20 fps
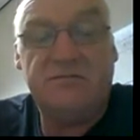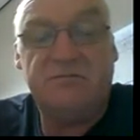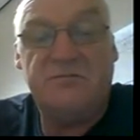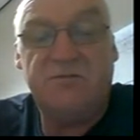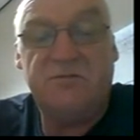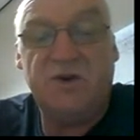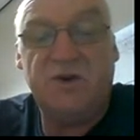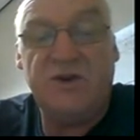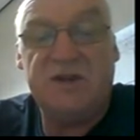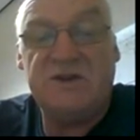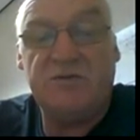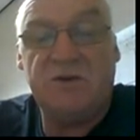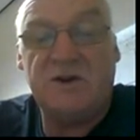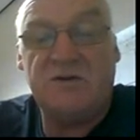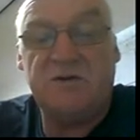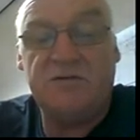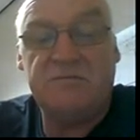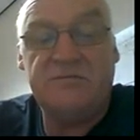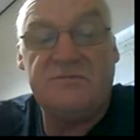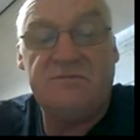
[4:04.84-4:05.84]
put this one
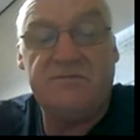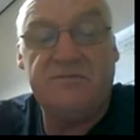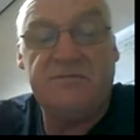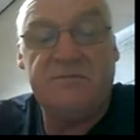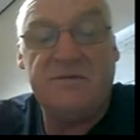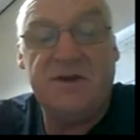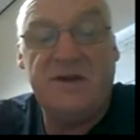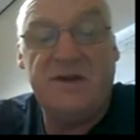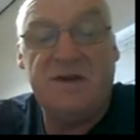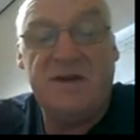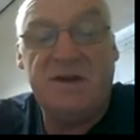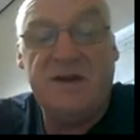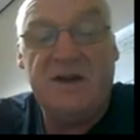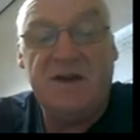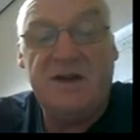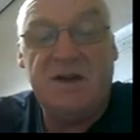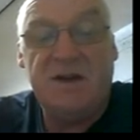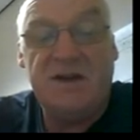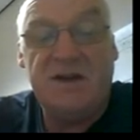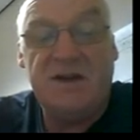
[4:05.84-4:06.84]
on.
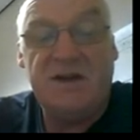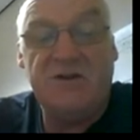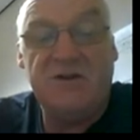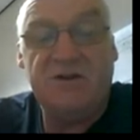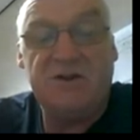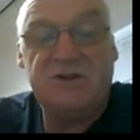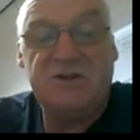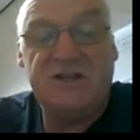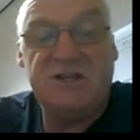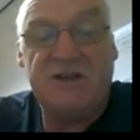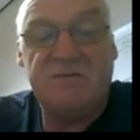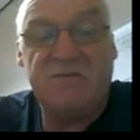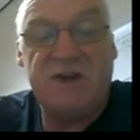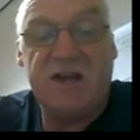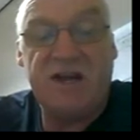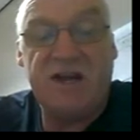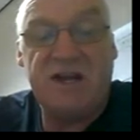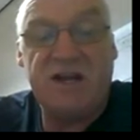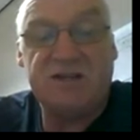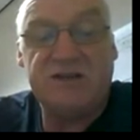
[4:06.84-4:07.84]
You can just see the
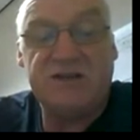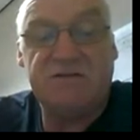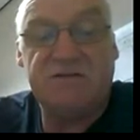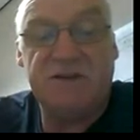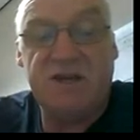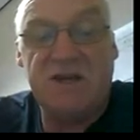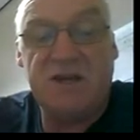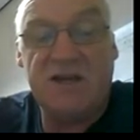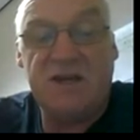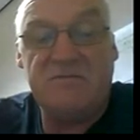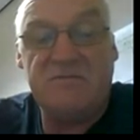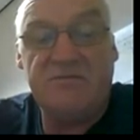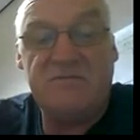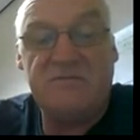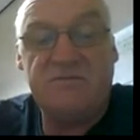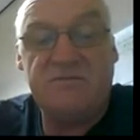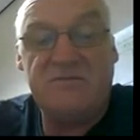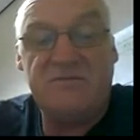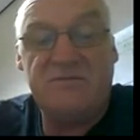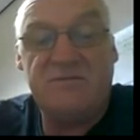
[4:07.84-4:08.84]
beginnings of the
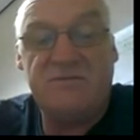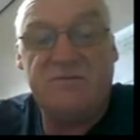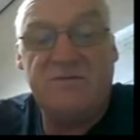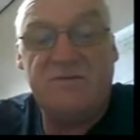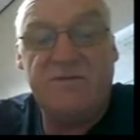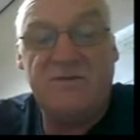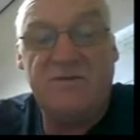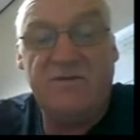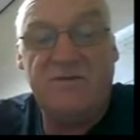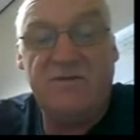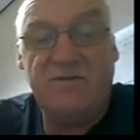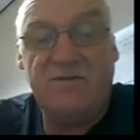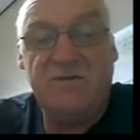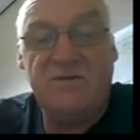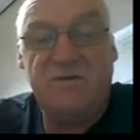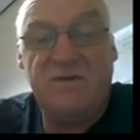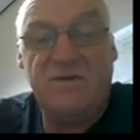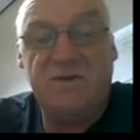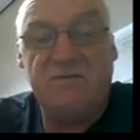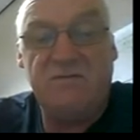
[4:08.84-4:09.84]

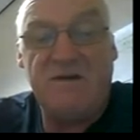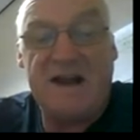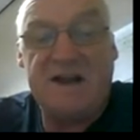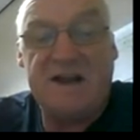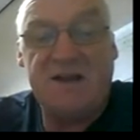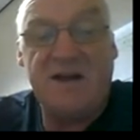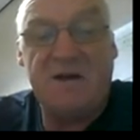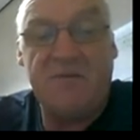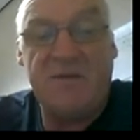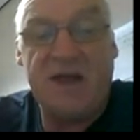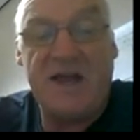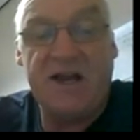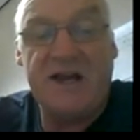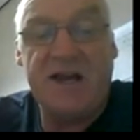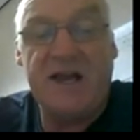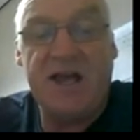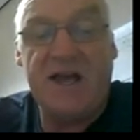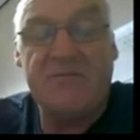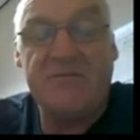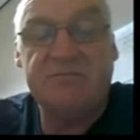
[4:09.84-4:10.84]
rain coming in
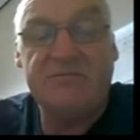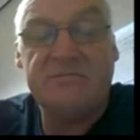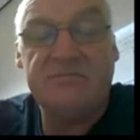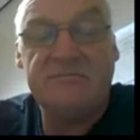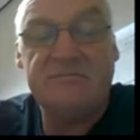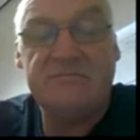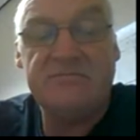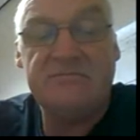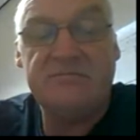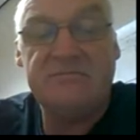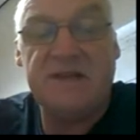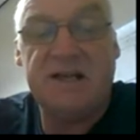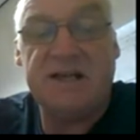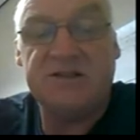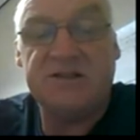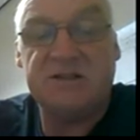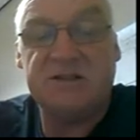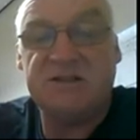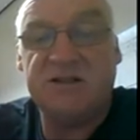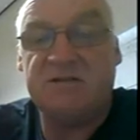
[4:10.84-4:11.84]
here.
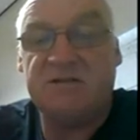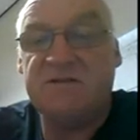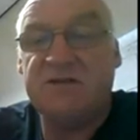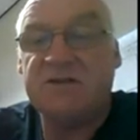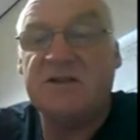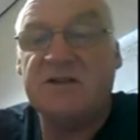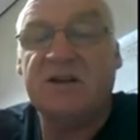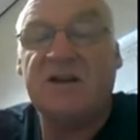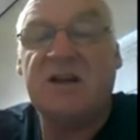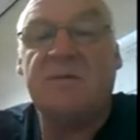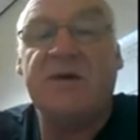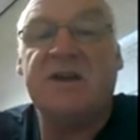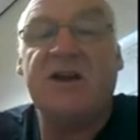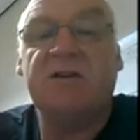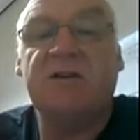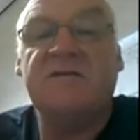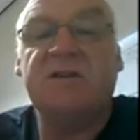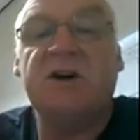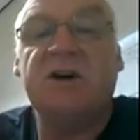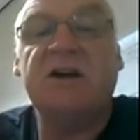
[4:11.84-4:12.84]
That's the stuff that's going to come in
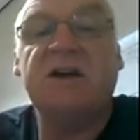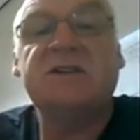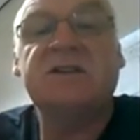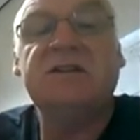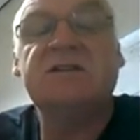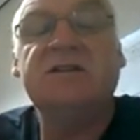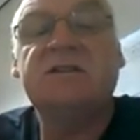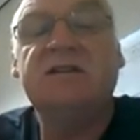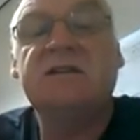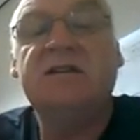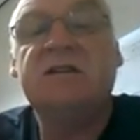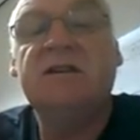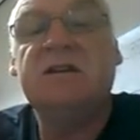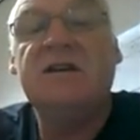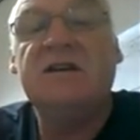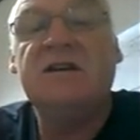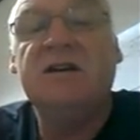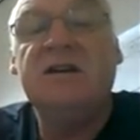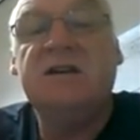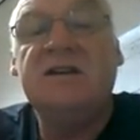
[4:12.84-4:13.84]
overnight.
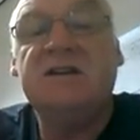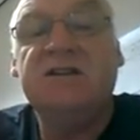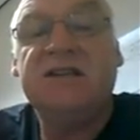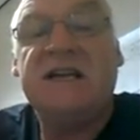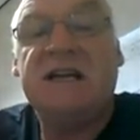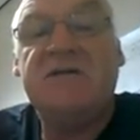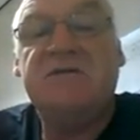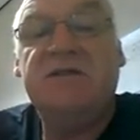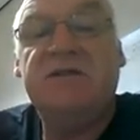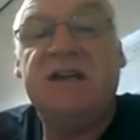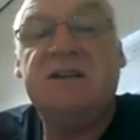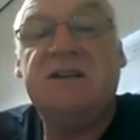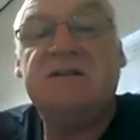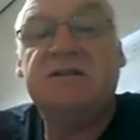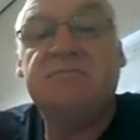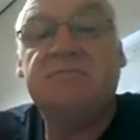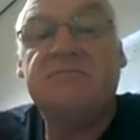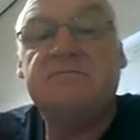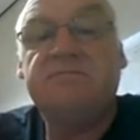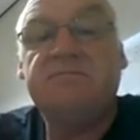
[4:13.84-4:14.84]
Soundings.